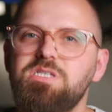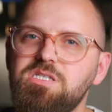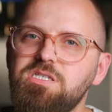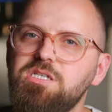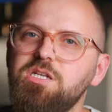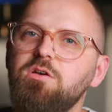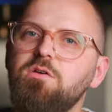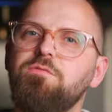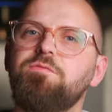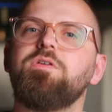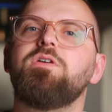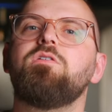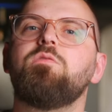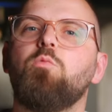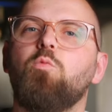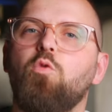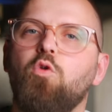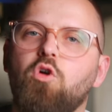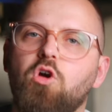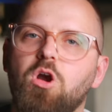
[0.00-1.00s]
still feel
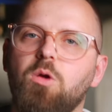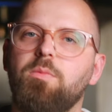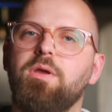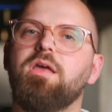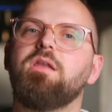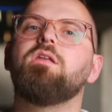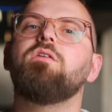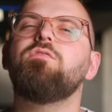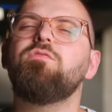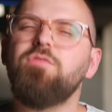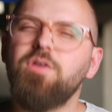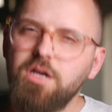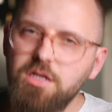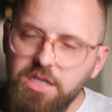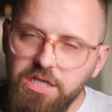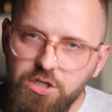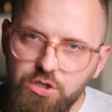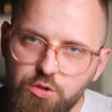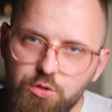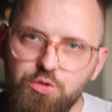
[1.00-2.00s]
warm and
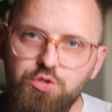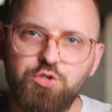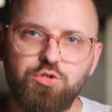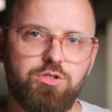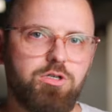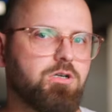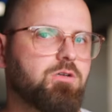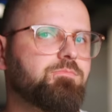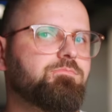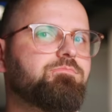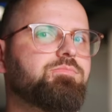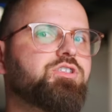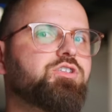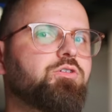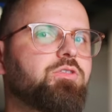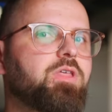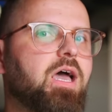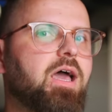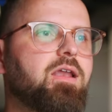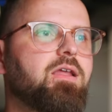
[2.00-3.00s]
fairly neutral
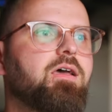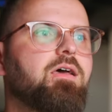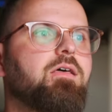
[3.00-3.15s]
so that